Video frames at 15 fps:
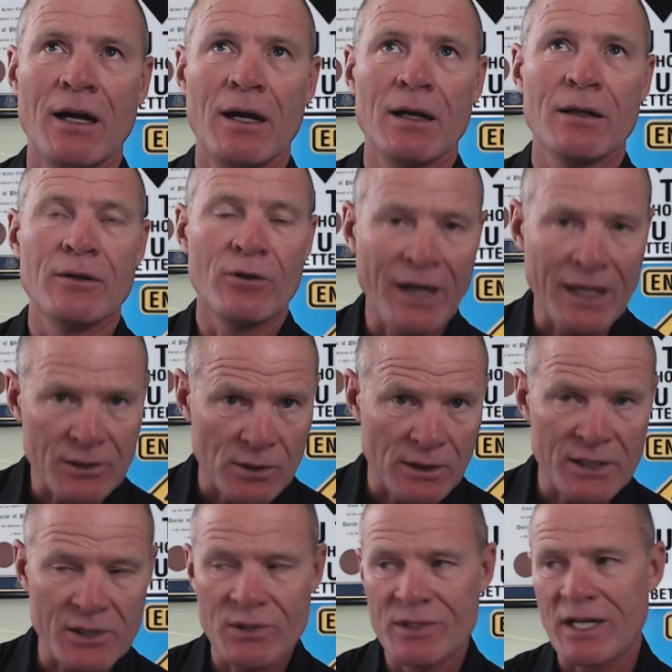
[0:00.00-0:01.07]

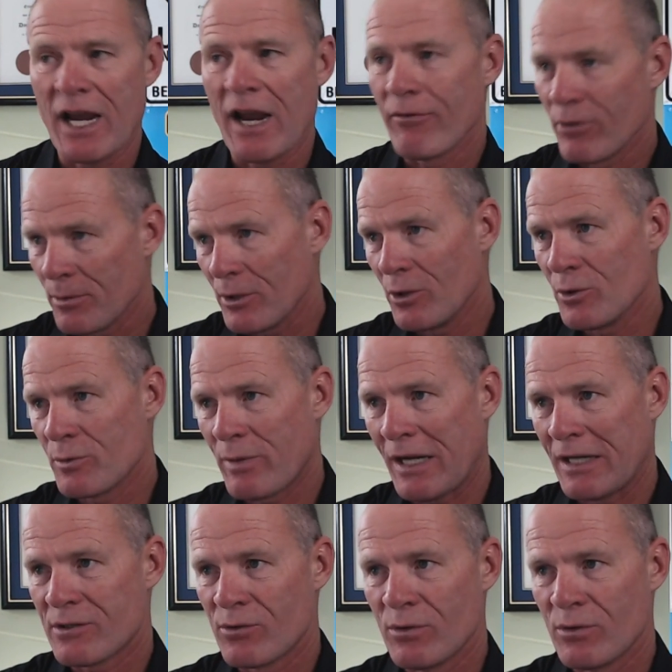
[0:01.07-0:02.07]
congratulations to everybody who's passed